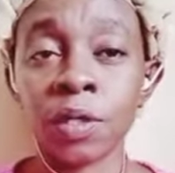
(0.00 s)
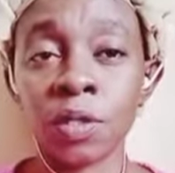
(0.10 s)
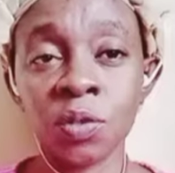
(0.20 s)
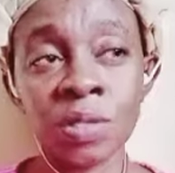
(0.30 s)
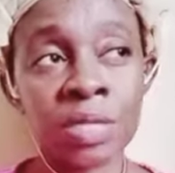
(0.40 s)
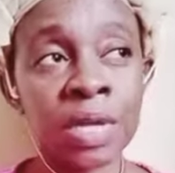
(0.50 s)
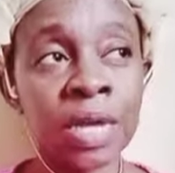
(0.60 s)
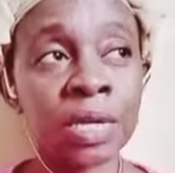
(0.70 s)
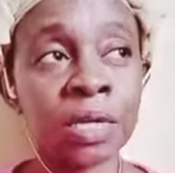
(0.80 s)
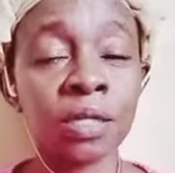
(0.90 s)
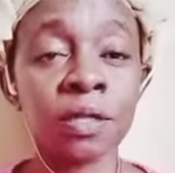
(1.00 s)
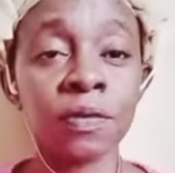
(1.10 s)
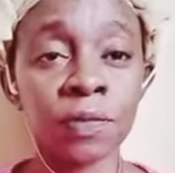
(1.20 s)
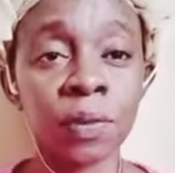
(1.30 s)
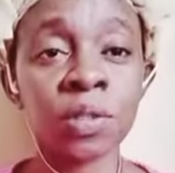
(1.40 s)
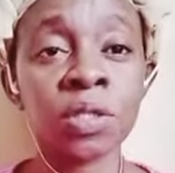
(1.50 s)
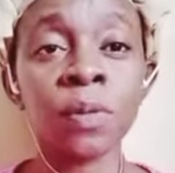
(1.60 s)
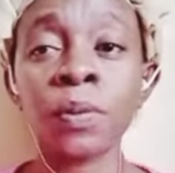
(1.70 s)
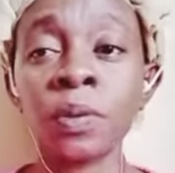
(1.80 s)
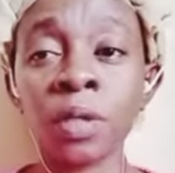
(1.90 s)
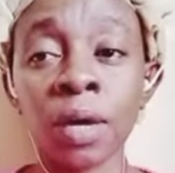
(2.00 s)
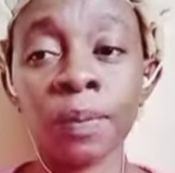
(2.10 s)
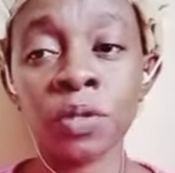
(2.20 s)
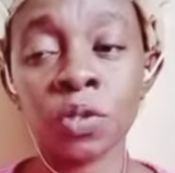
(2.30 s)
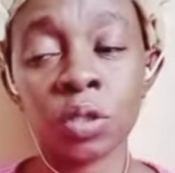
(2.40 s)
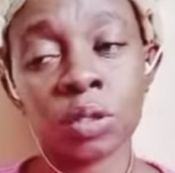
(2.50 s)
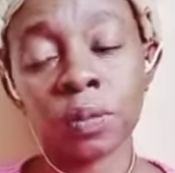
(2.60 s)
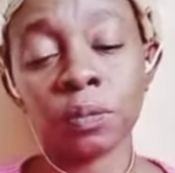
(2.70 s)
juicy, like for example cabbage.